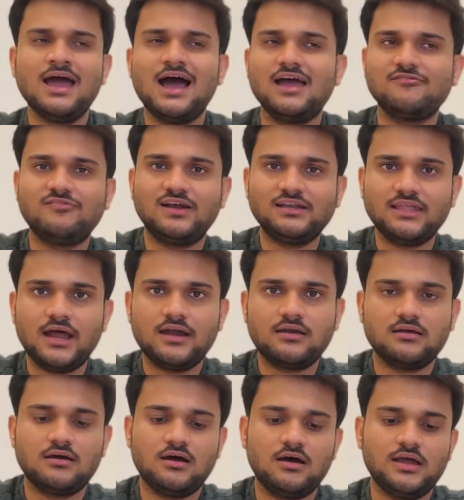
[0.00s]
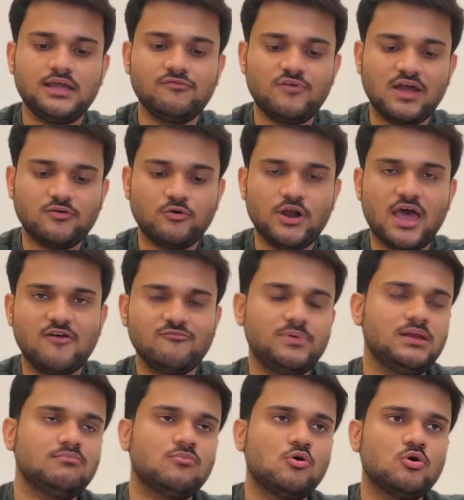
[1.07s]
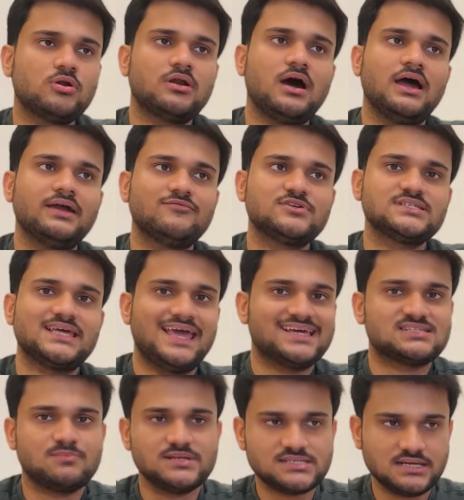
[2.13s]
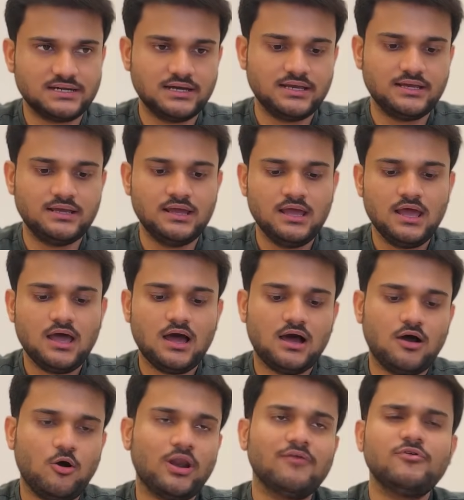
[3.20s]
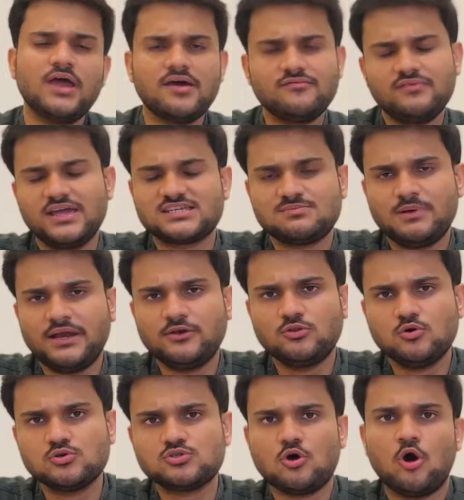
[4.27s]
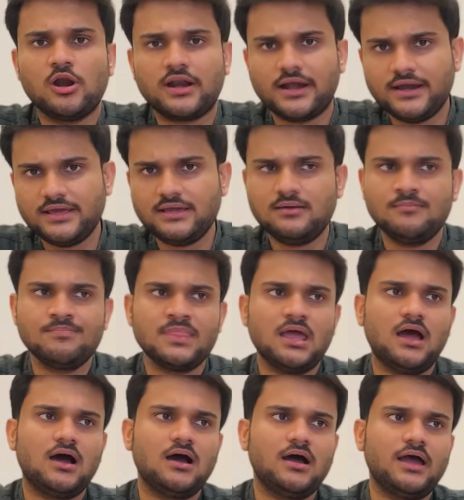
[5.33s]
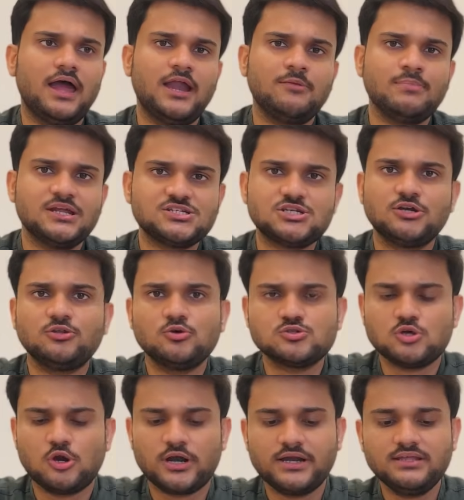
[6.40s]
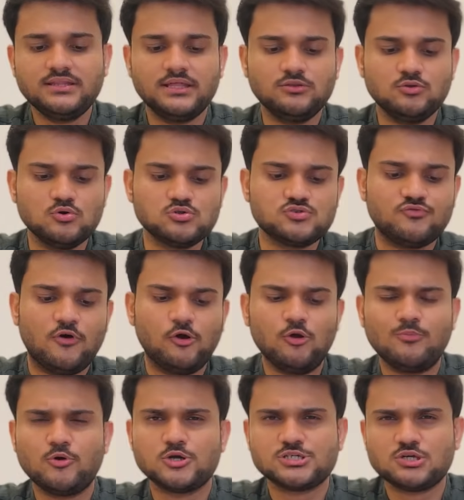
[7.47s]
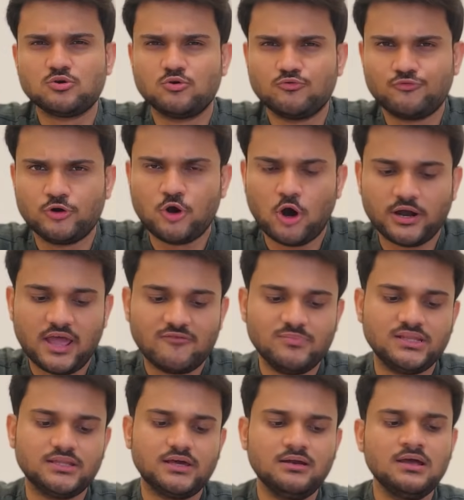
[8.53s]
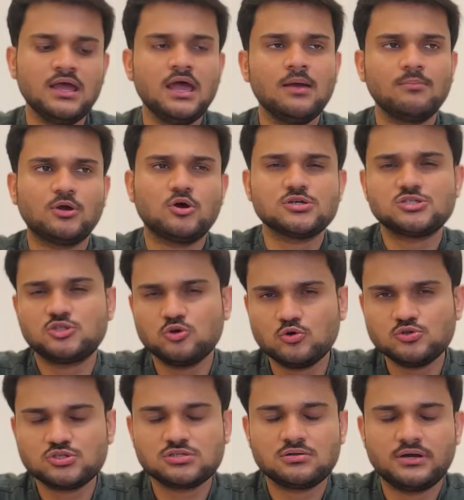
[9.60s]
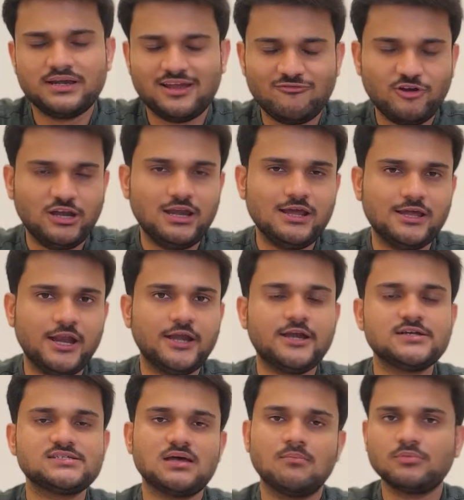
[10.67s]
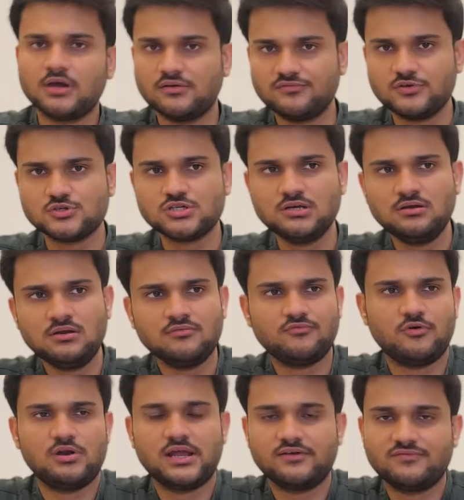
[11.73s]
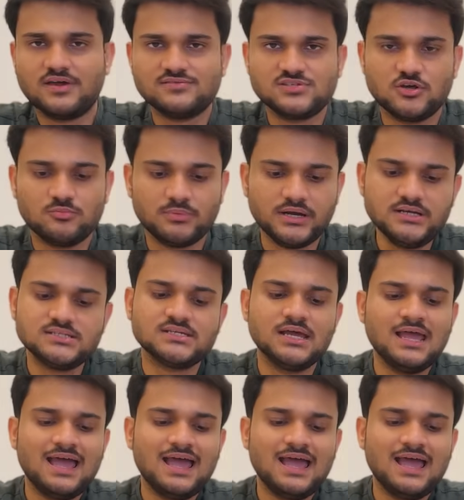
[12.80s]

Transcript: I felt that uh, if I could have been more, I would say explicitly, uh, or I would have explained those already uh, and mentioned those already, then those follow-up question would not have been there because those definitely created some confusion for like five seven minutes.